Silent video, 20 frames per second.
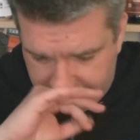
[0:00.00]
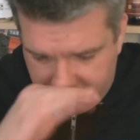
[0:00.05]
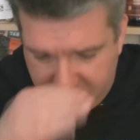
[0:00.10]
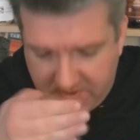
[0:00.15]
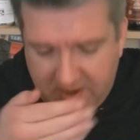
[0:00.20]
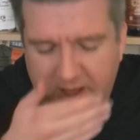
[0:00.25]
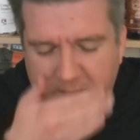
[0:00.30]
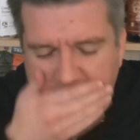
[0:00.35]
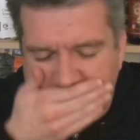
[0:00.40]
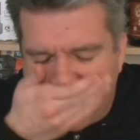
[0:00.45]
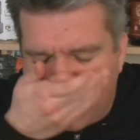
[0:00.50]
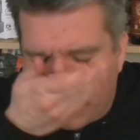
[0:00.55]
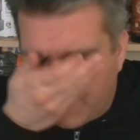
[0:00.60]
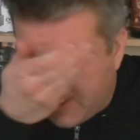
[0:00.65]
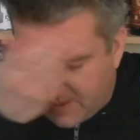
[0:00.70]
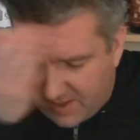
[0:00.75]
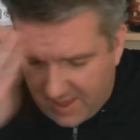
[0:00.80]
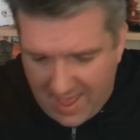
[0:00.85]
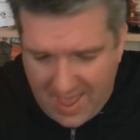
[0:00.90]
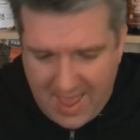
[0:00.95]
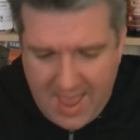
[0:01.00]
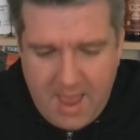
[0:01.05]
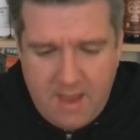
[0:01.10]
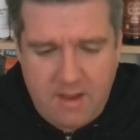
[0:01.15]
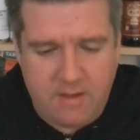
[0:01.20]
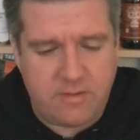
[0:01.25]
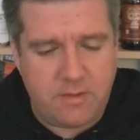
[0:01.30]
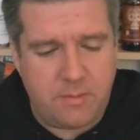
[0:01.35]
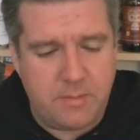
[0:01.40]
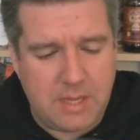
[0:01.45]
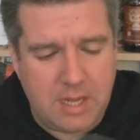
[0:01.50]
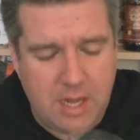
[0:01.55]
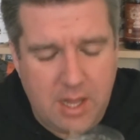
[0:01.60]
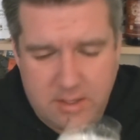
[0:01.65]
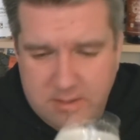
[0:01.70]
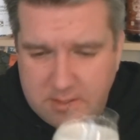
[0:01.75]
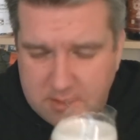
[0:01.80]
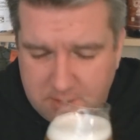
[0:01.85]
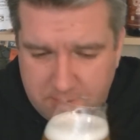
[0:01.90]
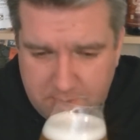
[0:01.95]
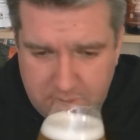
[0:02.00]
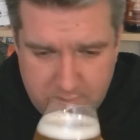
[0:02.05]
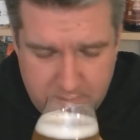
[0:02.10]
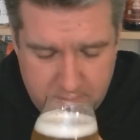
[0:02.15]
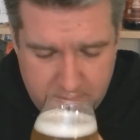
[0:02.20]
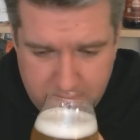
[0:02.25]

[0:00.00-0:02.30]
but I've got hair on my glass or something